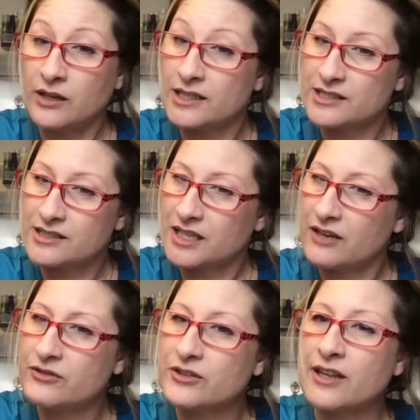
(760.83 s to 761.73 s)
I just
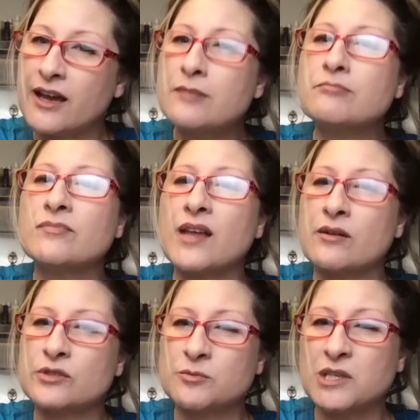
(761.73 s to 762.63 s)
covered that, and
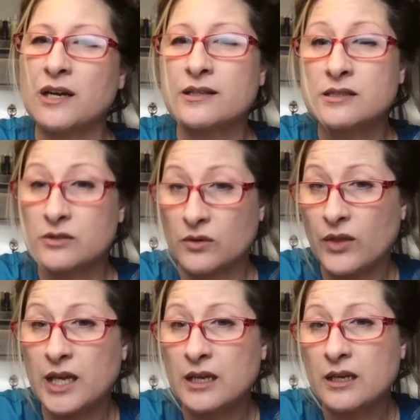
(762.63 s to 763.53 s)
that was because
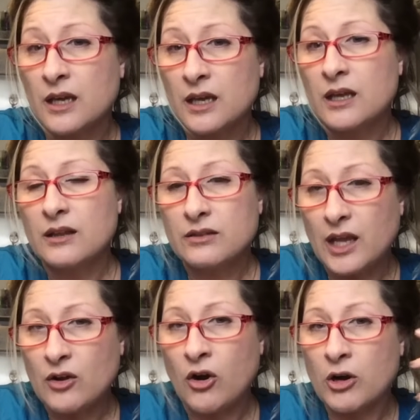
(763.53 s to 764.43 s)

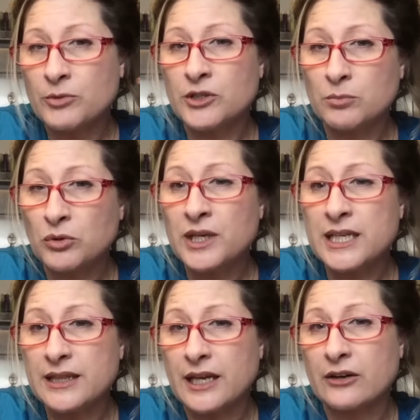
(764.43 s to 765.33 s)
they harbor
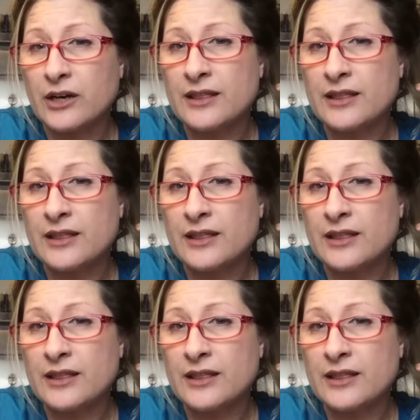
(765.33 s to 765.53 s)
debris in there,